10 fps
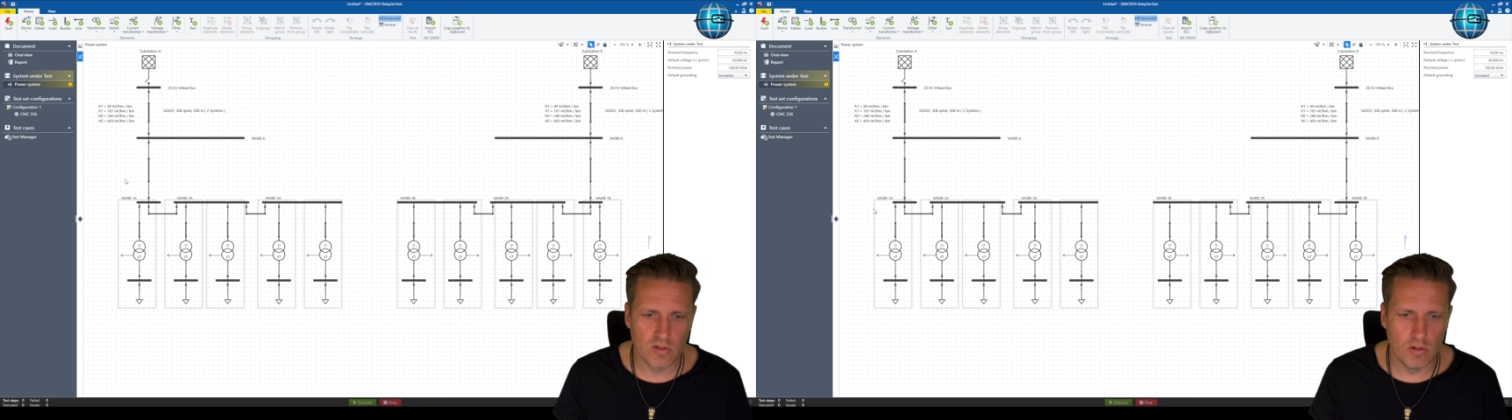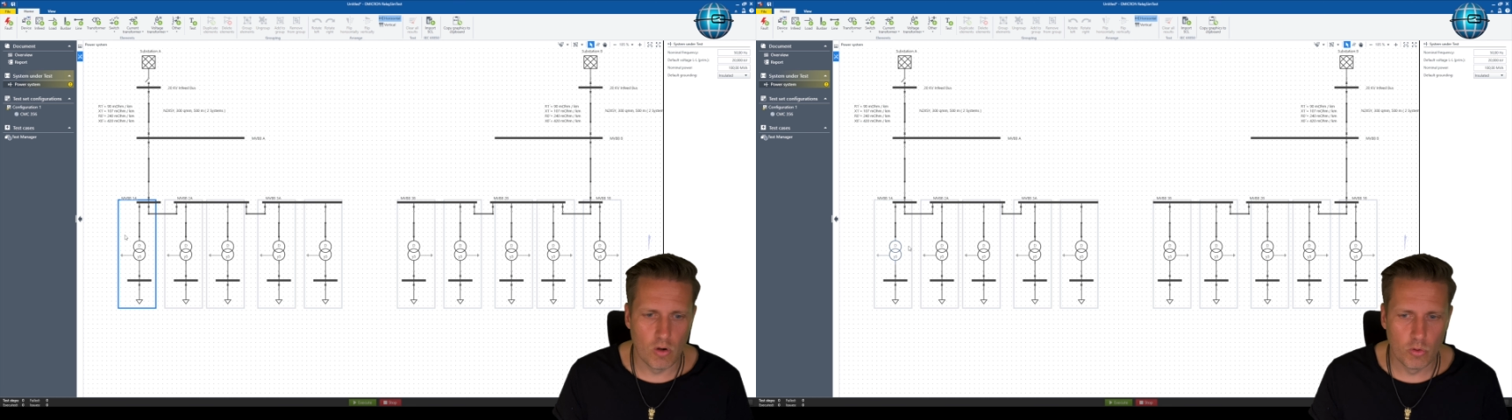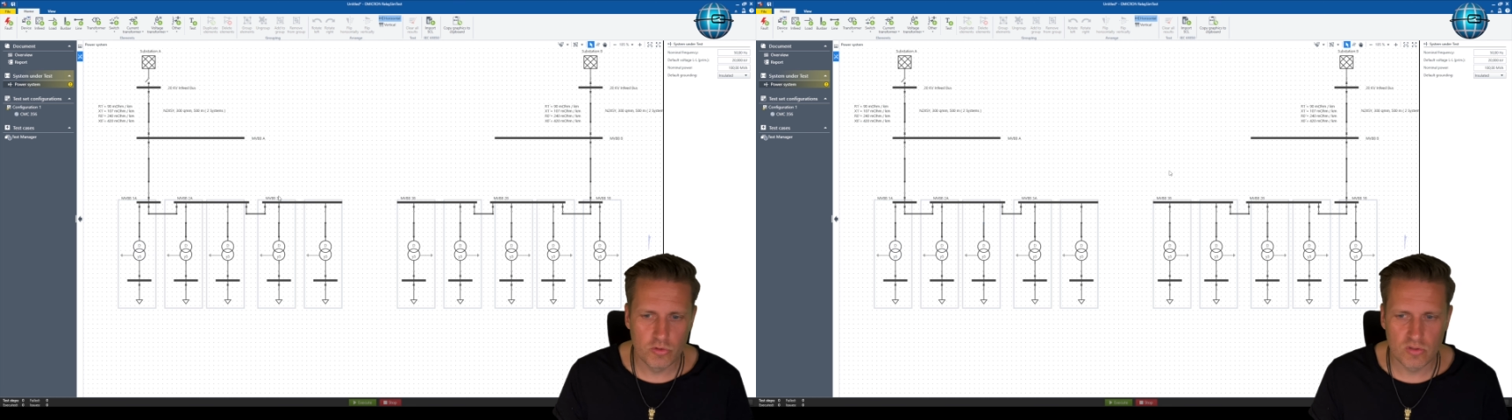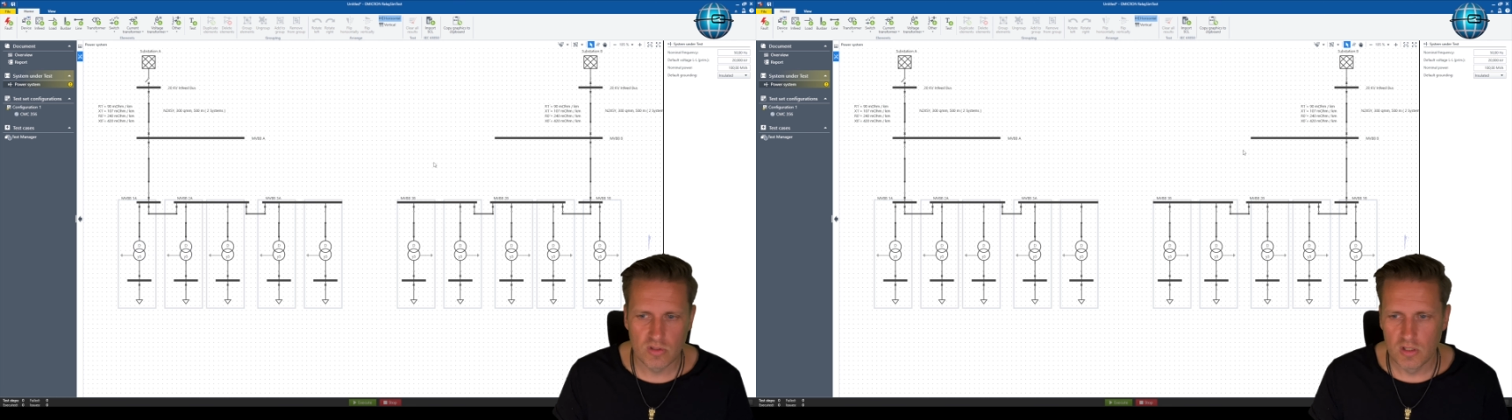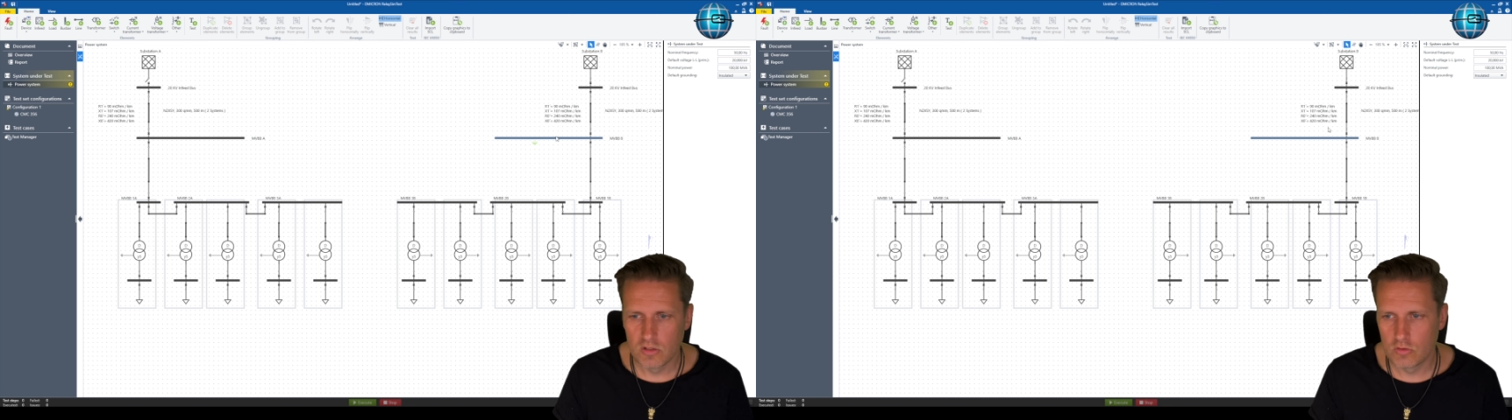loads
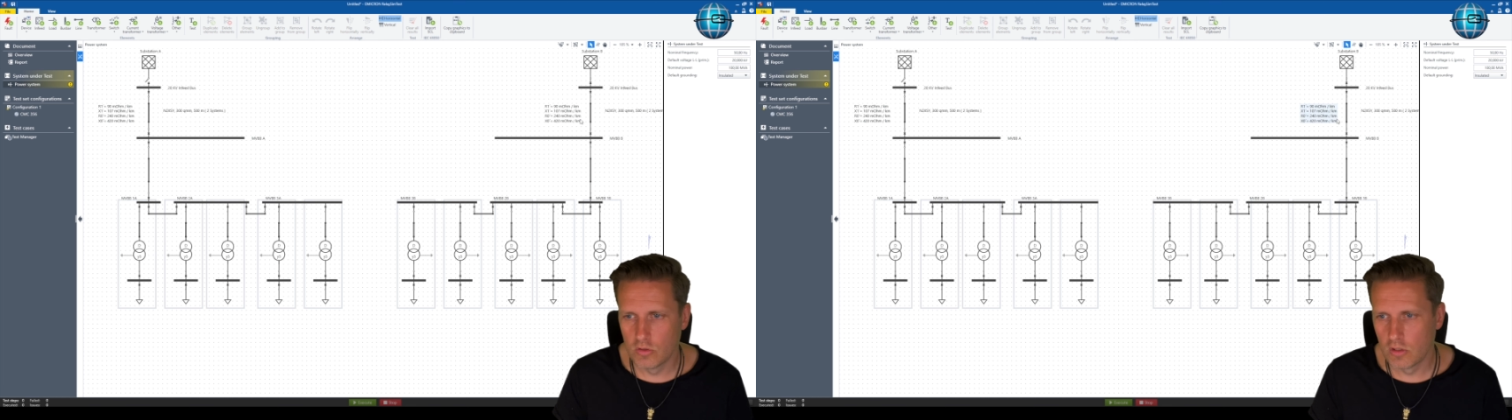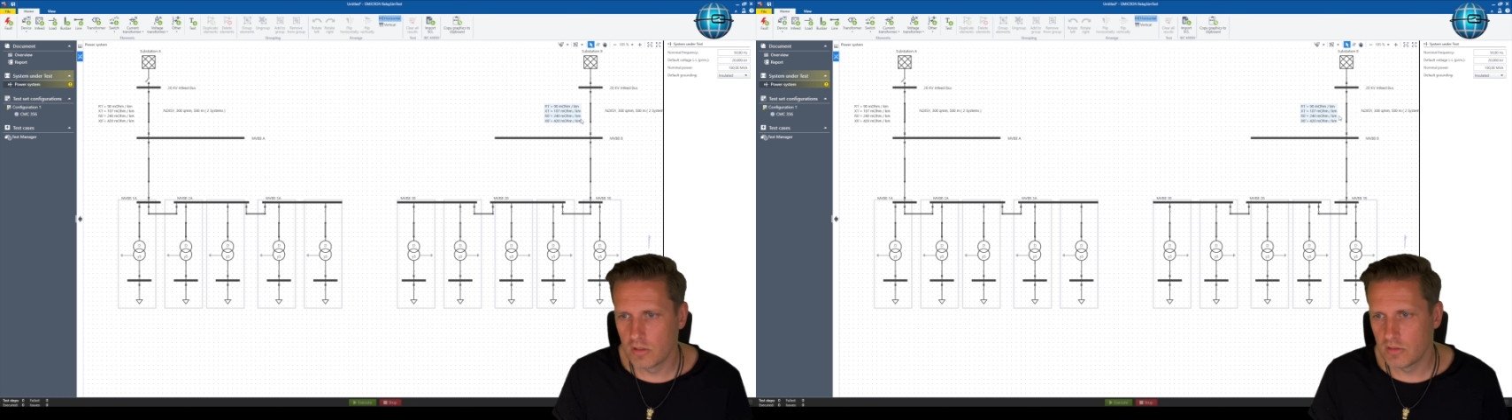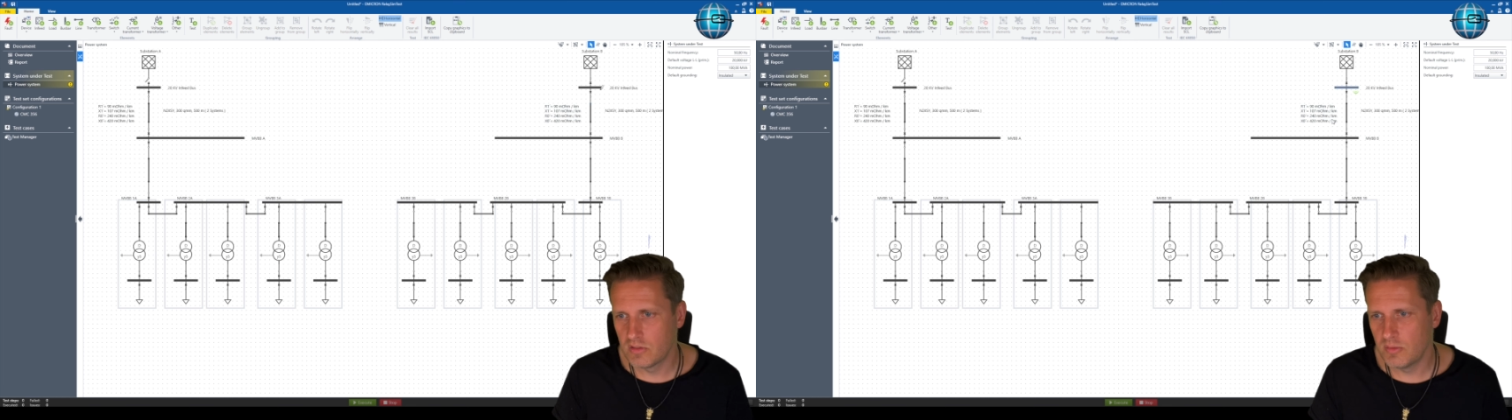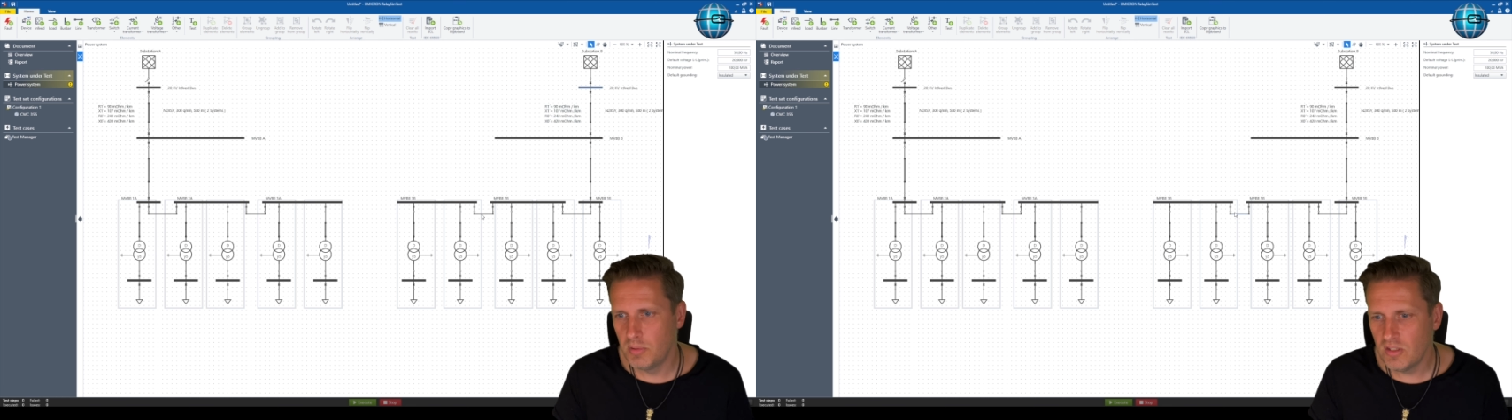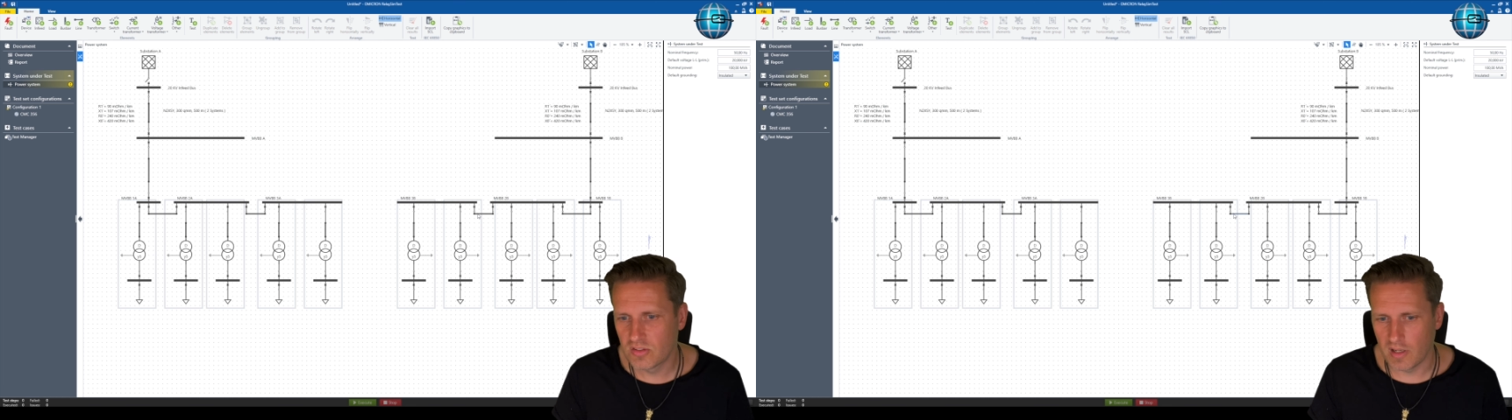to the
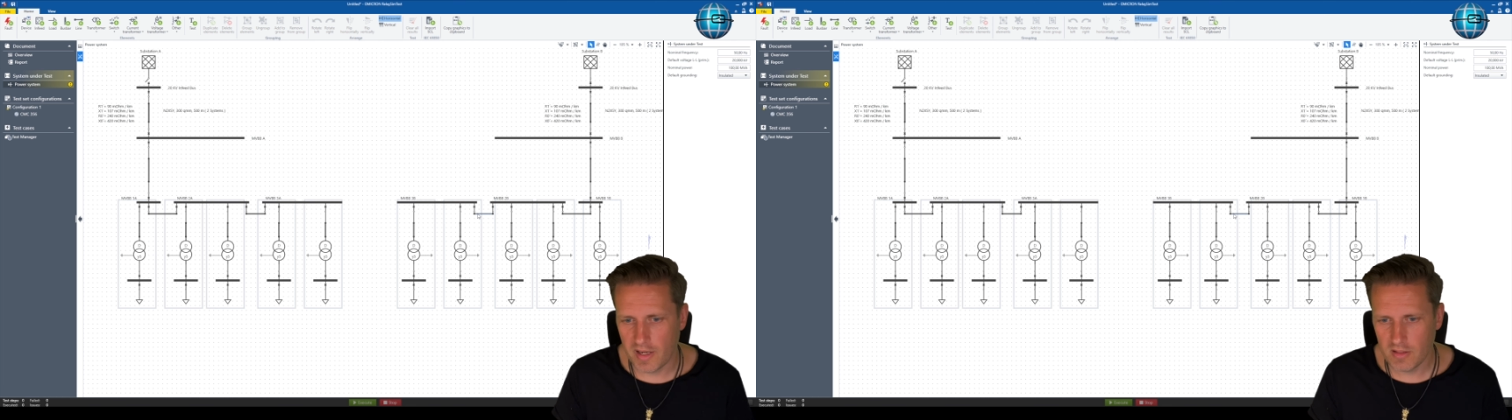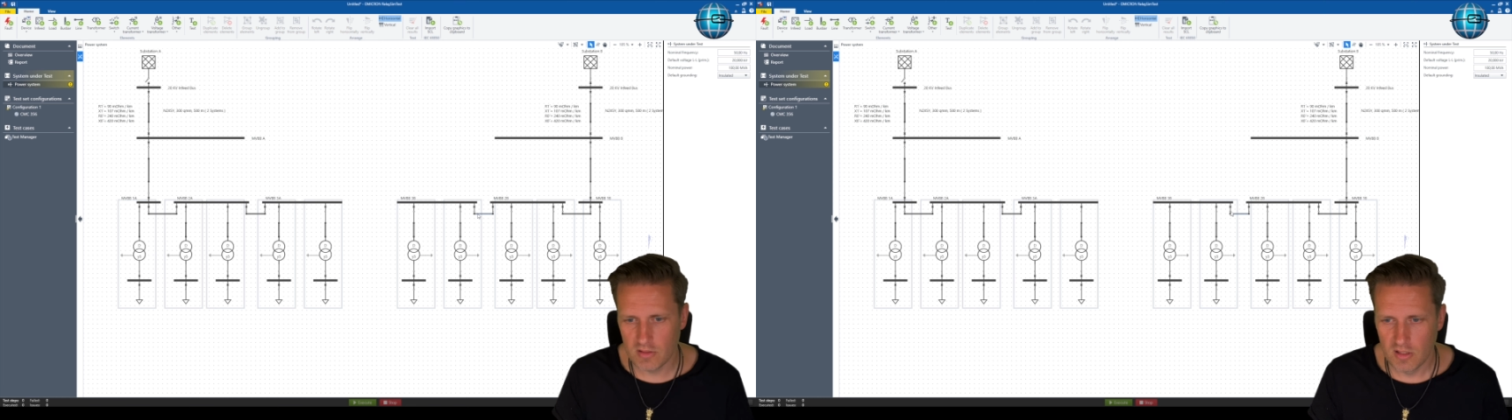B side,